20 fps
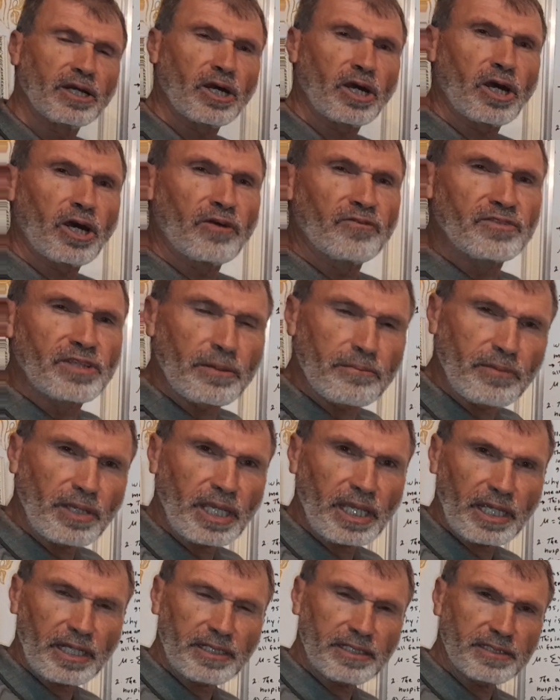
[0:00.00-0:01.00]
of the
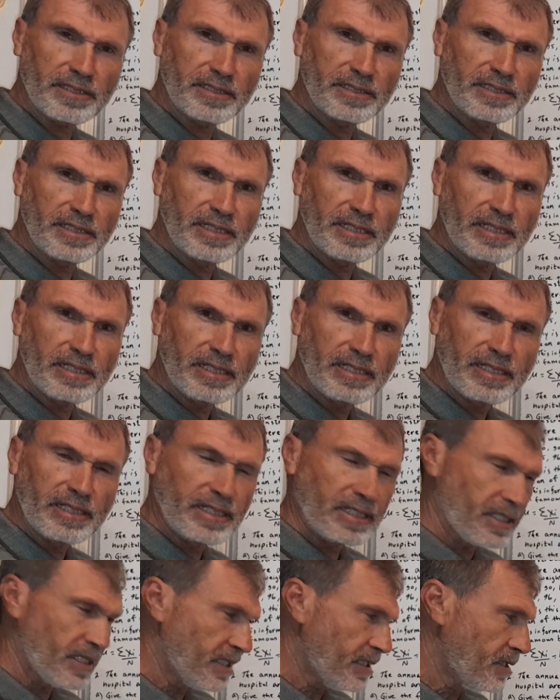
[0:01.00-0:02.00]
mean.
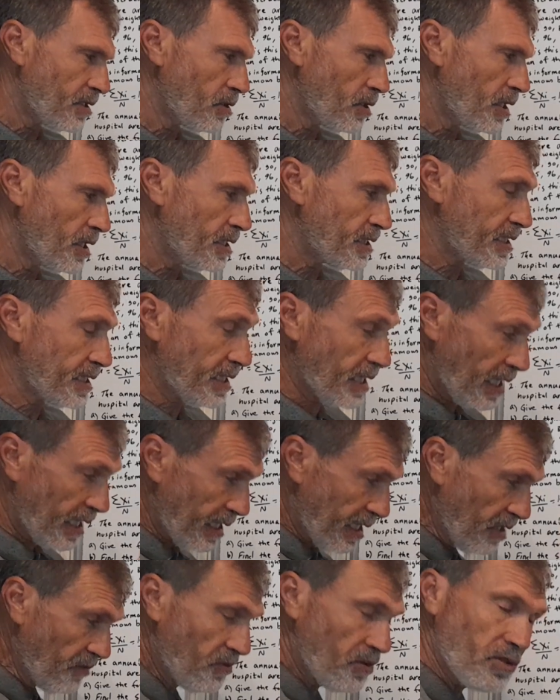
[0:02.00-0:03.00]
It's going
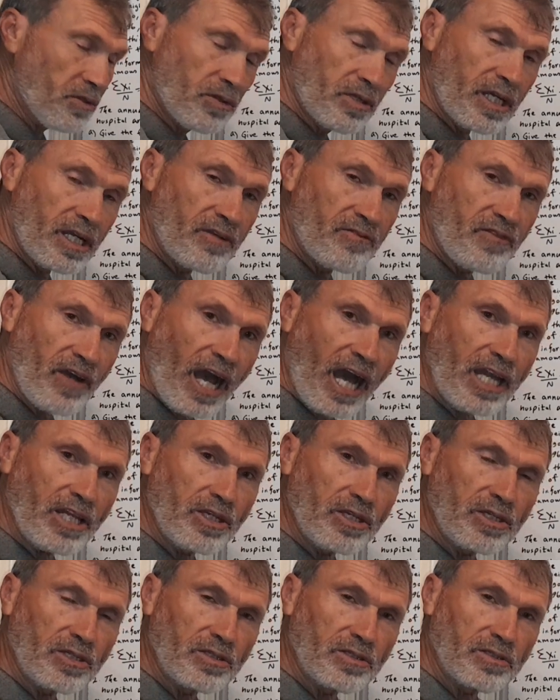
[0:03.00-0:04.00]
to give you a
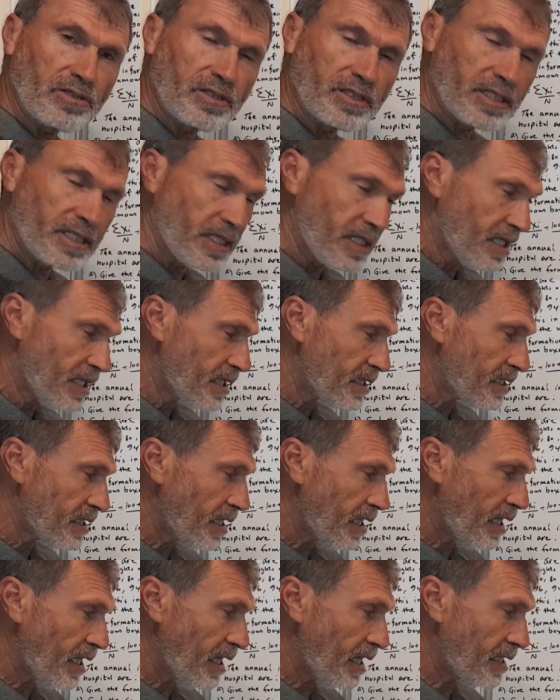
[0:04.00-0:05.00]
value,
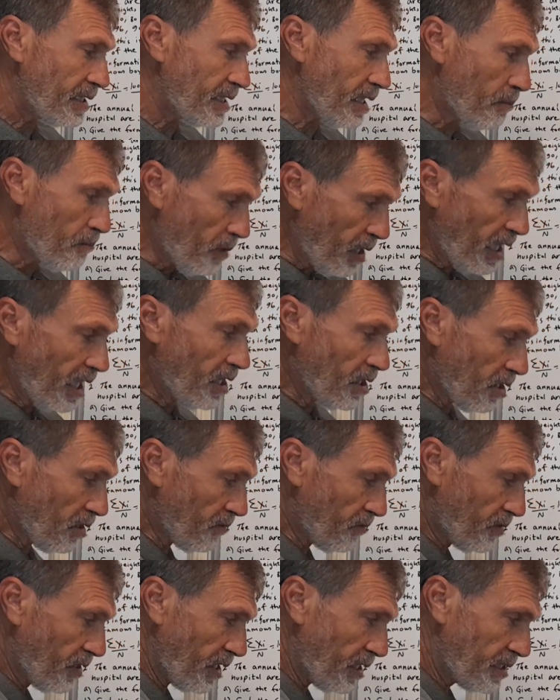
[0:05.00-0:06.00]
the mean
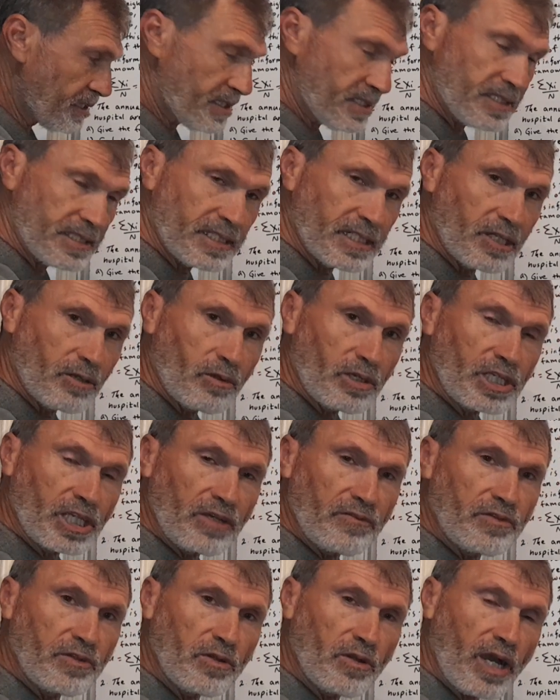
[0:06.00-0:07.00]
of this will
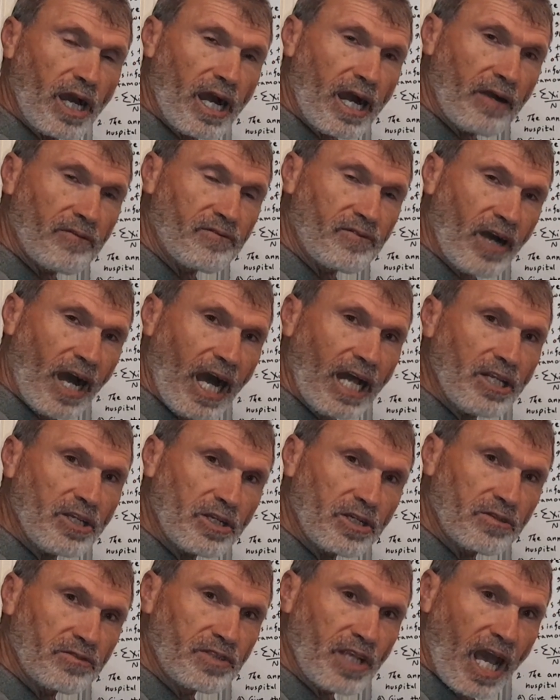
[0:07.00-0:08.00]
give you a value
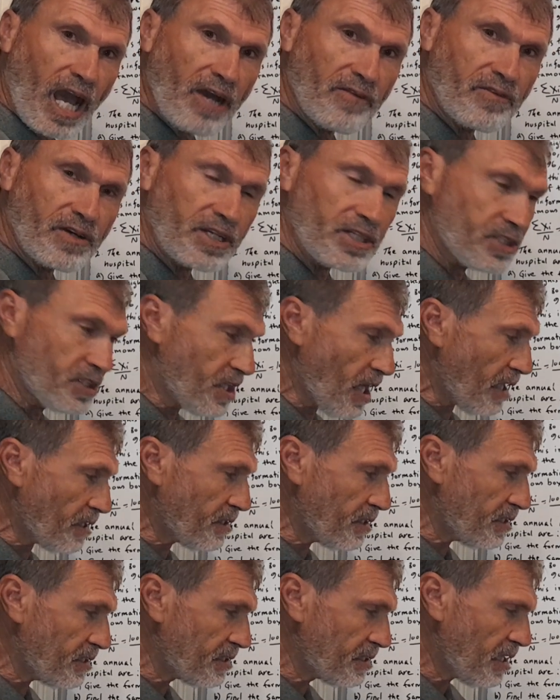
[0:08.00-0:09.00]
of the average that
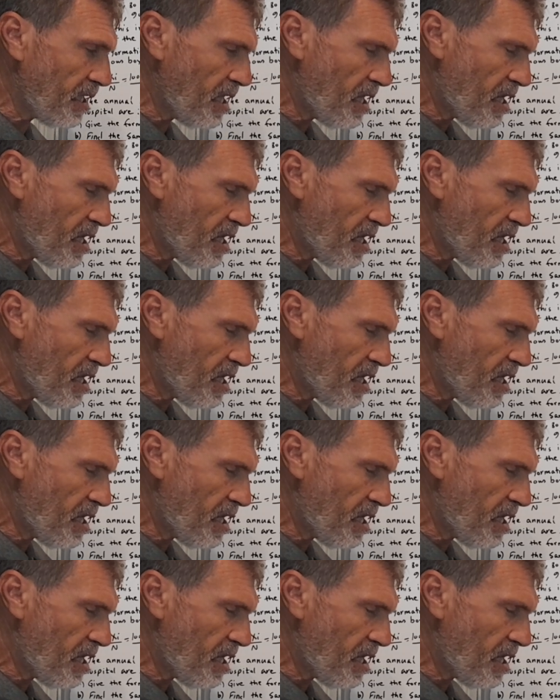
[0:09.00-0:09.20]
is